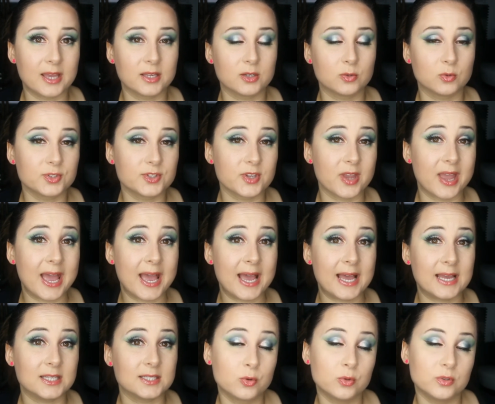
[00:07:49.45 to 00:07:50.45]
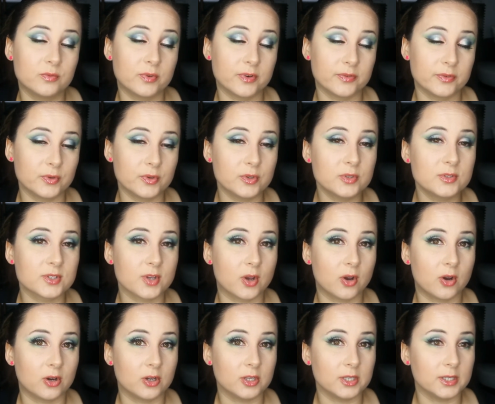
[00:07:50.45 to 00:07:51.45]
It also had good reviews
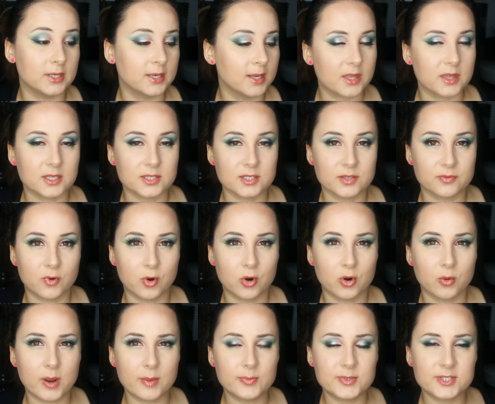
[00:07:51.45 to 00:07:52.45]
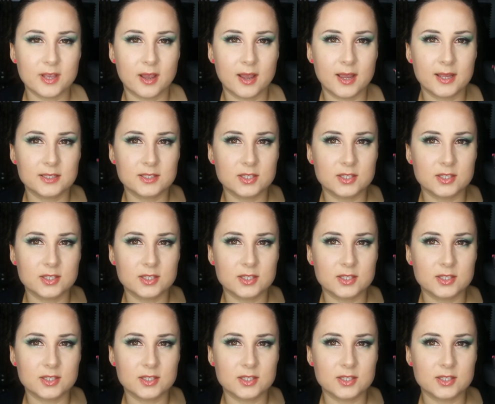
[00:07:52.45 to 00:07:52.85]
on the Sephora website,